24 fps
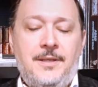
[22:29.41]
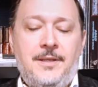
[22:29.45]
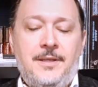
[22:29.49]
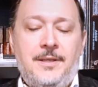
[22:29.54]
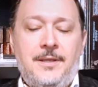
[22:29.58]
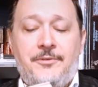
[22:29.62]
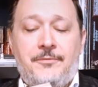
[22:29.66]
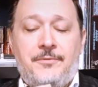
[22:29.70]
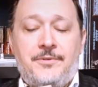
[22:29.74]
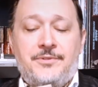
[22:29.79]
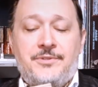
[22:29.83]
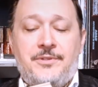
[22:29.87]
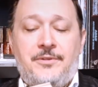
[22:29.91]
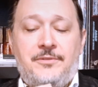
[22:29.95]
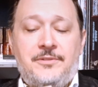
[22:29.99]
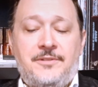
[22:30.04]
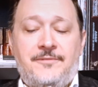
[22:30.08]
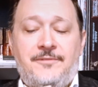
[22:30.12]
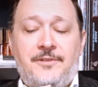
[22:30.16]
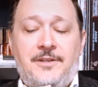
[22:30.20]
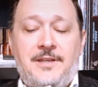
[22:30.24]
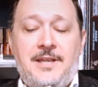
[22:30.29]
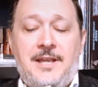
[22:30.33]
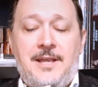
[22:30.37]
If the
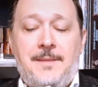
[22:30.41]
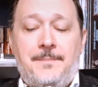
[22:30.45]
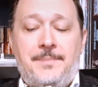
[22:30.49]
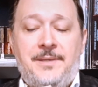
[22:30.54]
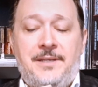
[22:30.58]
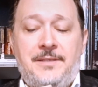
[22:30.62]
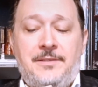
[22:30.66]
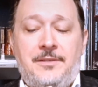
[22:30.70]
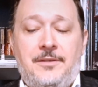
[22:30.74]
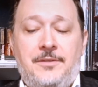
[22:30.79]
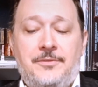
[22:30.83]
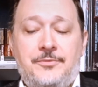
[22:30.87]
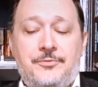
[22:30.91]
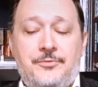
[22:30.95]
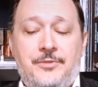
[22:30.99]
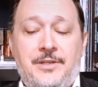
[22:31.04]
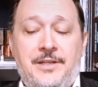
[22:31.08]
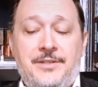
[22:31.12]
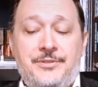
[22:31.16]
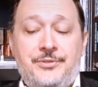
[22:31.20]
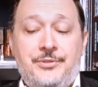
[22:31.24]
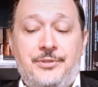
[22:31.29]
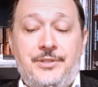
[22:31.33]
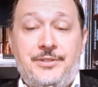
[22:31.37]
result of a campaign
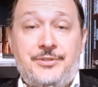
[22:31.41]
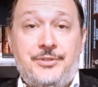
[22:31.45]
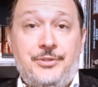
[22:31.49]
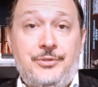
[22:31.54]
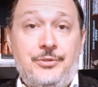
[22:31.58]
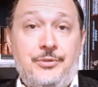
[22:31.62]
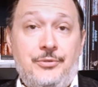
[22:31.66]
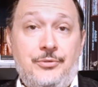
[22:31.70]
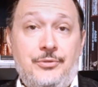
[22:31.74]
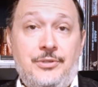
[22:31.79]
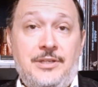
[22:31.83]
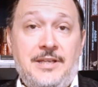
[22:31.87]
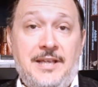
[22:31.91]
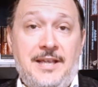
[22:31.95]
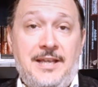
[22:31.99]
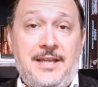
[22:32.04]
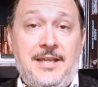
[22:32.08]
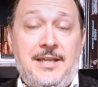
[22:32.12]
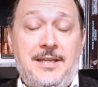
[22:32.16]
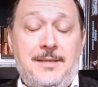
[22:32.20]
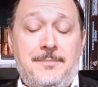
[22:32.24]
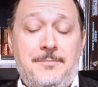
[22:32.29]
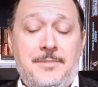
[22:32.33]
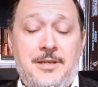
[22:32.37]
alteration is a new
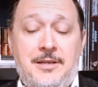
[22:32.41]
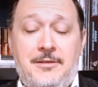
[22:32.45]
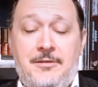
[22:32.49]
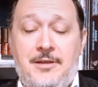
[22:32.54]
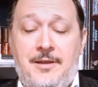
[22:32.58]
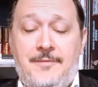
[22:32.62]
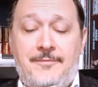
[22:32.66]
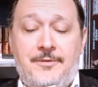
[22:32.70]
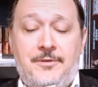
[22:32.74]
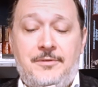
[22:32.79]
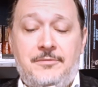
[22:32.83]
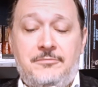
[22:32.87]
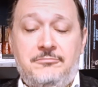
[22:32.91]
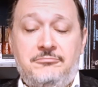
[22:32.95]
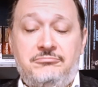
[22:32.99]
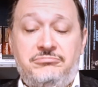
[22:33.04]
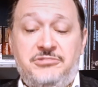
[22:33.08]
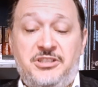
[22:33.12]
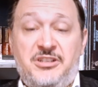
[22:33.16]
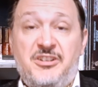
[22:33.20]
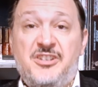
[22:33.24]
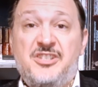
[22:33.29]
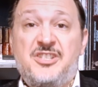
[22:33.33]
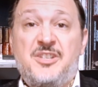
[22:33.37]
game,
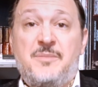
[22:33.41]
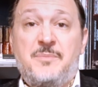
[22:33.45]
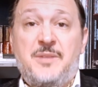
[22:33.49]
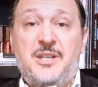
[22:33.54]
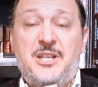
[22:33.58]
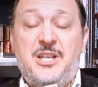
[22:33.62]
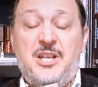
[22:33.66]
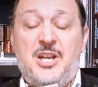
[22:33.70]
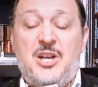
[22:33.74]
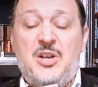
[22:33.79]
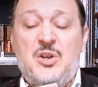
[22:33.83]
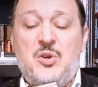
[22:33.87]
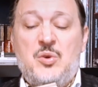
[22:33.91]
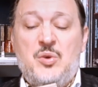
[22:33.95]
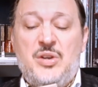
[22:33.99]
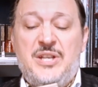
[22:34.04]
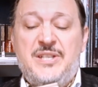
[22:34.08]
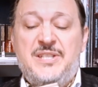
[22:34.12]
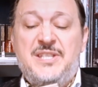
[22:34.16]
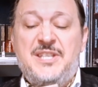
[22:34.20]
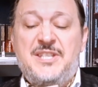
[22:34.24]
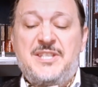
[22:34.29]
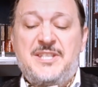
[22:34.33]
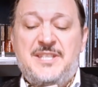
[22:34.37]
however, there is something
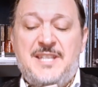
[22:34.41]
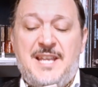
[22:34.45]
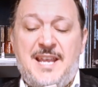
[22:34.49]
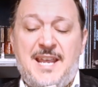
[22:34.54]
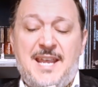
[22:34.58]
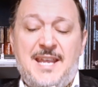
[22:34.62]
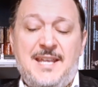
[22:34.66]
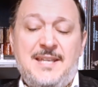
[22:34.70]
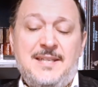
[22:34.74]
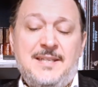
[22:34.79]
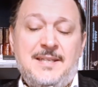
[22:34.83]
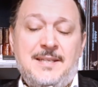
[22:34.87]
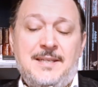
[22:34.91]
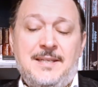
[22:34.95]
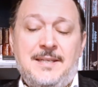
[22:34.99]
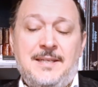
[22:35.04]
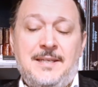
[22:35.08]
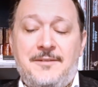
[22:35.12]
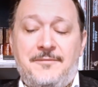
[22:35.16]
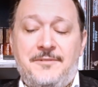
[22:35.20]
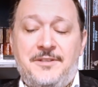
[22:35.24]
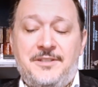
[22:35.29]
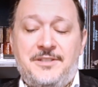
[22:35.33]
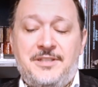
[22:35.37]
concrete to say.
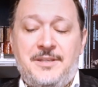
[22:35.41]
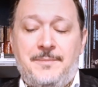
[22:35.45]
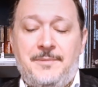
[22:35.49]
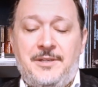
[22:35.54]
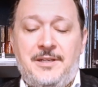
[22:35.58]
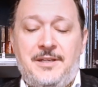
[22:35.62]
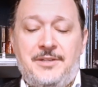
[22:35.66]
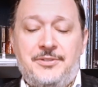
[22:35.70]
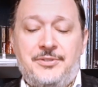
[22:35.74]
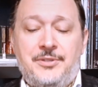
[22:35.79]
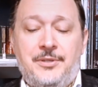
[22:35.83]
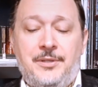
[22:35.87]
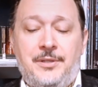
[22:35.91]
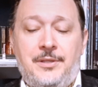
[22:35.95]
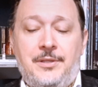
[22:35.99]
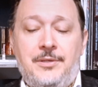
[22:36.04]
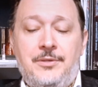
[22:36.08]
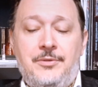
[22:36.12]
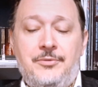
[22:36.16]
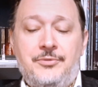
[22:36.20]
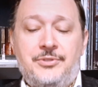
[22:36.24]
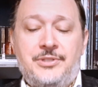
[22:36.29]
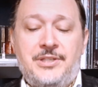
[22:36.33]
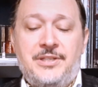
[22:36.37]
Active dissemination of
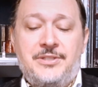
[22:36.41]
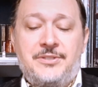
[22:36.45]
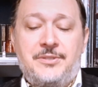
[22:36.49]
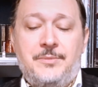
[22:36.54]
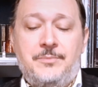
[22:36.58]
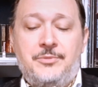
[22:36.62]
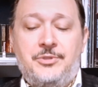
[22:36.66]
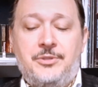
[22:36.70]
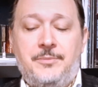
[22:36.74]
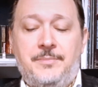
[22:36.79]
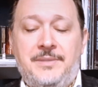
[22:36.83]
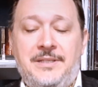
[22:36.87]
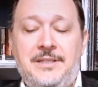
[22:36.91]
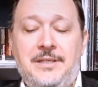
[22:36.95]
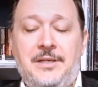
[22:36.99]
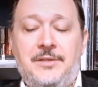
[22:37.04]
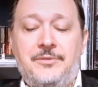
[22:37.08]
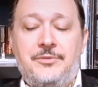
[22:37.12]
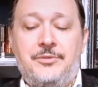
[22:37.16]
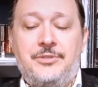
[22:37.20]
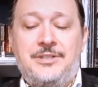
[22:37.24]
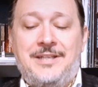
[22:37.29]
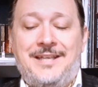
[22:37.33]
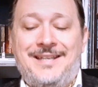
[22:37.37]
the new system should be
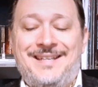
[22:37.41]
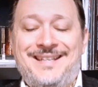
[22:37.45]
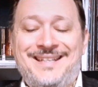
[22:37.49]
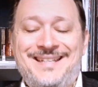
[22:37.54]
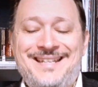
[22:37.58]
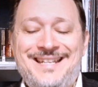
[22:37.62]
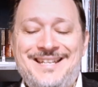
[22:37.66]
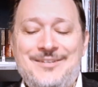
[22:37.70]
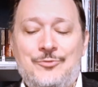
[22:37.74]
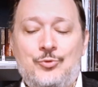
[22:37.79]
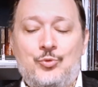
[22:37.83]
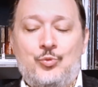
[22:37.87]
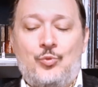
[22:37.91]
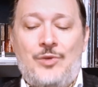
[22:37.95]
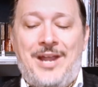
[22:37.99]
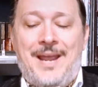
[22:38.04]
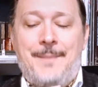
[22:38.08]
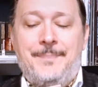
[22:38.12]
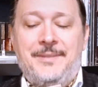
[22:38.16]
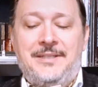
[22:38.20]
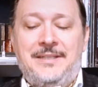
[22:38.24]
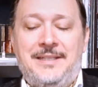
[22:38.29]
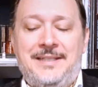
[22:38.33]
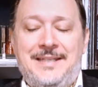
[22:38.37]
undertaken as
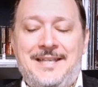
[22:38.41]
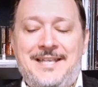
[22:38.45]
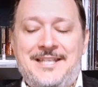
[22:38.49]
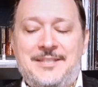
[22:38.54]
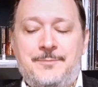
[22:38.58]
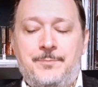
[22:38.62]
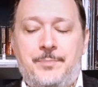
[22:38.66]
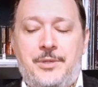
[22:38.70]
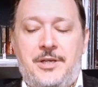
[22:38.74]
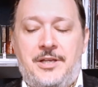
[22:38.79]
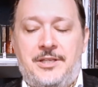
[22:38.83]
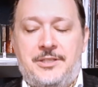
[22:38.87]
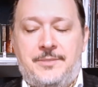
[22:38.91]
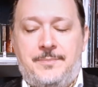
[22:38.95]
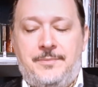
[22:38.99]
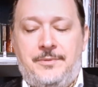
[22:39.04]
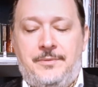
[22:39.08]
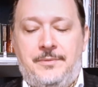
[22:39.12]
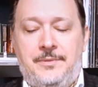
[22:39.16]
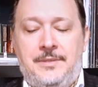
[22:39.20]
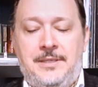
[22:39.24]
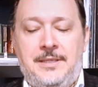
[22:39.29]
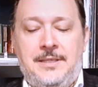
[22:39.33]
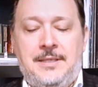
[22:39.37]
rapidly as
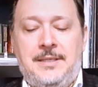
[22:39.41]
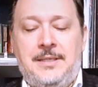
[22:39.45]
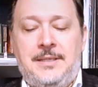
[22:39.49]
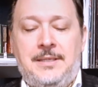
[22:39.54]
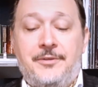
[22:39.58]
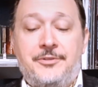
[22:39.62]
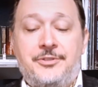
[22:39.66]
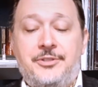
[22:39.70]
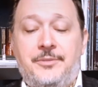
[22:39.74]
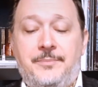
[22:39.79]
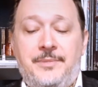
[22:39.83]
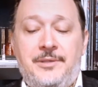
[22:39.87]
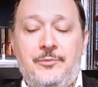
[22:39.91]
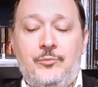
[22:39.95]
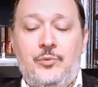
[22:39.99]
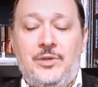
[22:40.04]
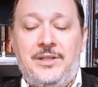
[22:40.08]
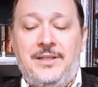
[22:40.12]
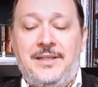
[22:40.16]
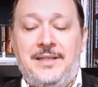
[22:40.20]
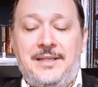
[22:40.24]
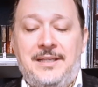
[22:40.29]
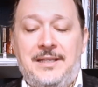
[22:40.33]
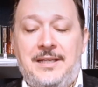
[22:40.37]
possible. Players should be
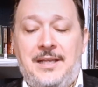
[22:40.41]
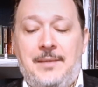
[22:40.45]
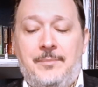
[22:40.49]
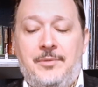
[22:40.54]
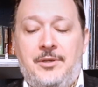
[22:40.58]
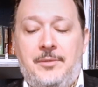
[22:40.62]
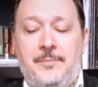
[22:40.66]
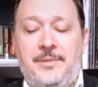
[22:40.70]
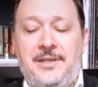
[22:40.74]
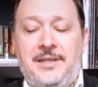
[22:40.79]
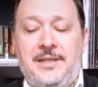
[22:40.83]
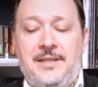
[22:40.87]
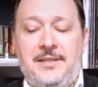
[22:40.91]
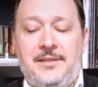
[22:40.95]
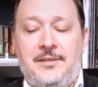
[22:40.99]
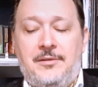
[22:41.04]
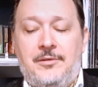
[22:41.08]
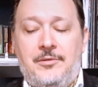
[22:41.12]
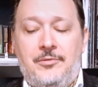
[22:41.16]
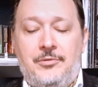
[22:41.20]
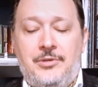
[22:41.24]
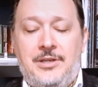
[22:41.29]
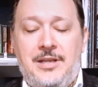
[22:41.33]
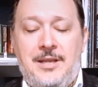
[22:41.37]
willing and able to begin
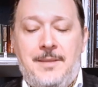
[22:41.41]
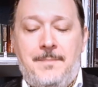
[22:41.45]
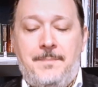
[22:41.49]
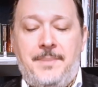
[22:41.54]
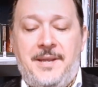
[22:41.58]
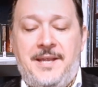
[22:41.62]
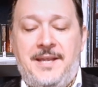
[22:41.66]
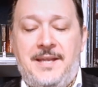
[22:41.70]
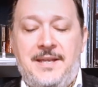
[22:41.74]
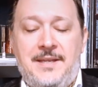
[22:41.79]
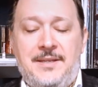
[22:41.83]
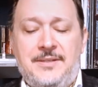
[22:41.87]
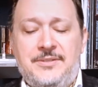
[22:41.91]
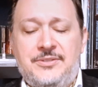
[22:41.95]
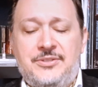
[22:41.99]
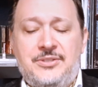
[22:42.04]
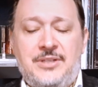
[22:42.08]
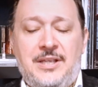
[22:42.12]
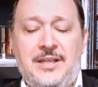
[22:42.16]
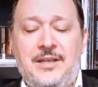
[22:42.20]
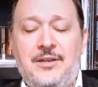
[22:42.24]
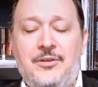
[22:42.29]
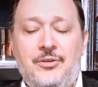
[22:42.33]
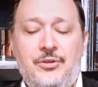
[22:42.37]
their own
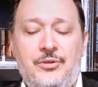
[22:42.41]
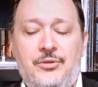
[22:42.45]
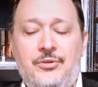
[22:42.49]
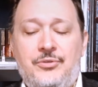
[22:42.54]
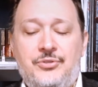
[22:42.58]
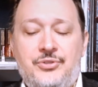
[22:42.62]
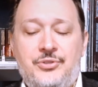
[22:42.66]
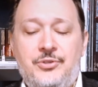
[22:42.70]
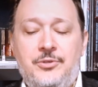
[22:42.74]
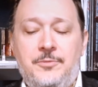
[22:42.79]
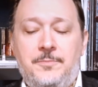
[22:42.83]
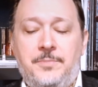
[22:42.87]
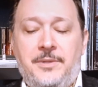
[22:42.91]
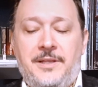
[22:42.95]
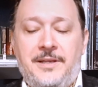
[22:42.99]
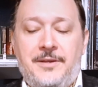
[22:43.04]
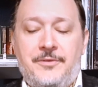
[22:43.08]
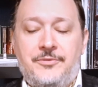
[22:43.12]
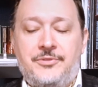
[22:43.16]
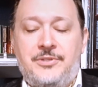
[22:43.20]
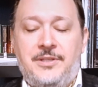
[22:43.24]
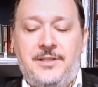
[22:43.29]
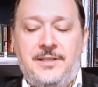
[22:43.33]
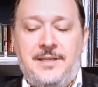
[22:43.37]
campaigns and introduce new
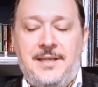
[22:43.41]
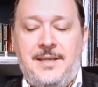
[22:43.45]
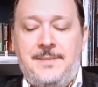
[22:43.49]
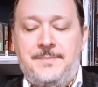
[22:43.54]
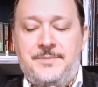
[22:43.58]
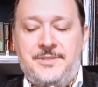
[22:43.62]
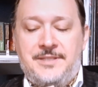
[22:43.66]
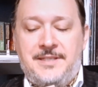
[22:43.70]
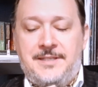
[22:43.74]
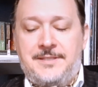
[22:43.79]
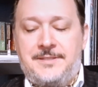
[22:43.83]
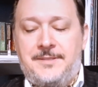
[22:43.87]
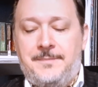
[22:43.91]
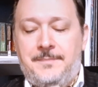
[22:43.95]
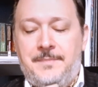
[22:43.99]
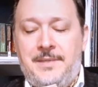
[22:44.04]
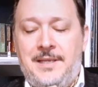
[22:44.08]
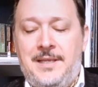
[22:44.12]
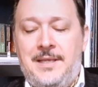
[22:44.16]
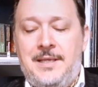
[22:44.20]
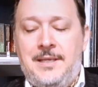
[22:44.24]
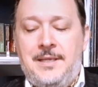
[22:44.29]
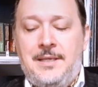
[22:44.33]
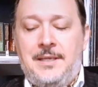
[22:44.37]
players to the game system.